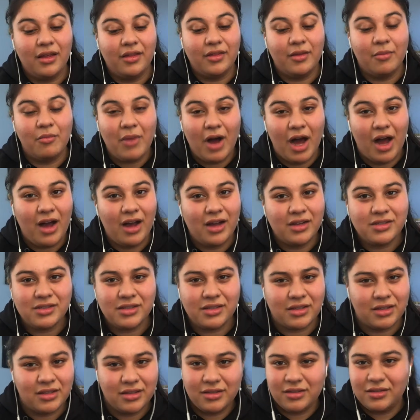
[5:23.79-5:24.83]
The
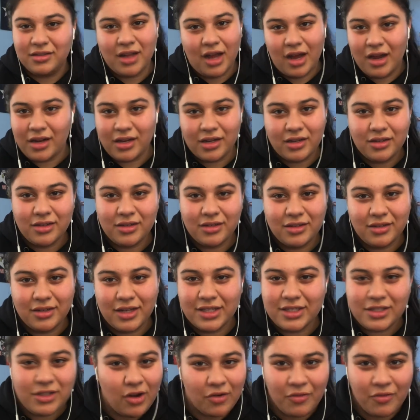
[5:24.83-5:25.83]
mask, no. It's not